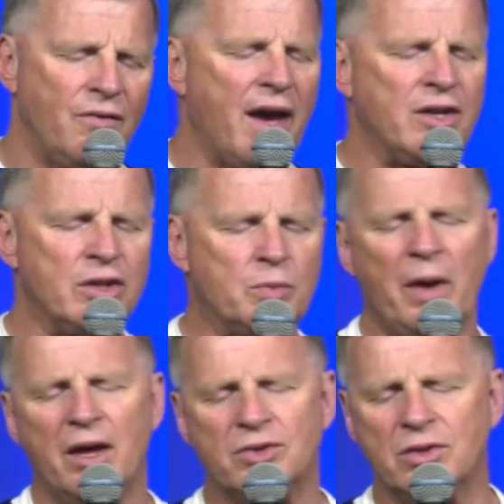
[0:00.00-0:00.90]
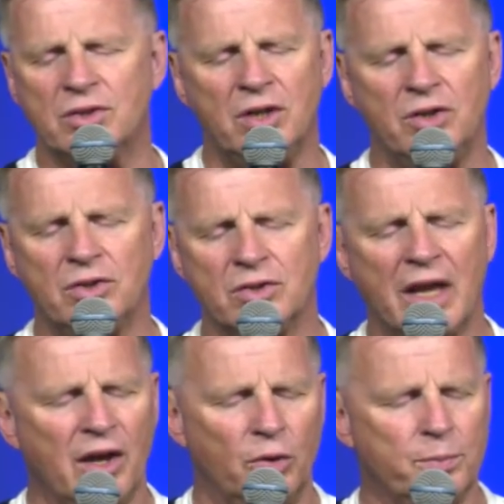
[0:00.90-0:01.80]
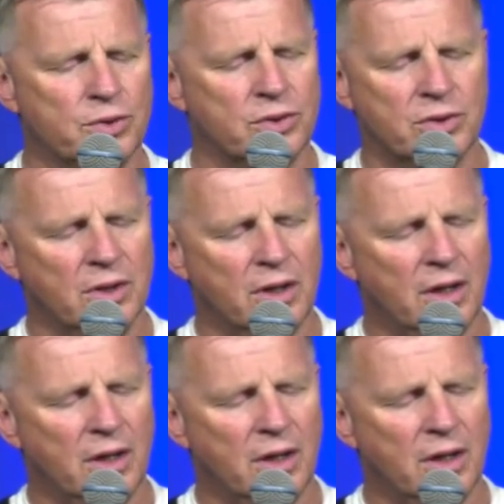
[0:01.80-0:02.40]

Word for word: evangelists, pastors, teachers helps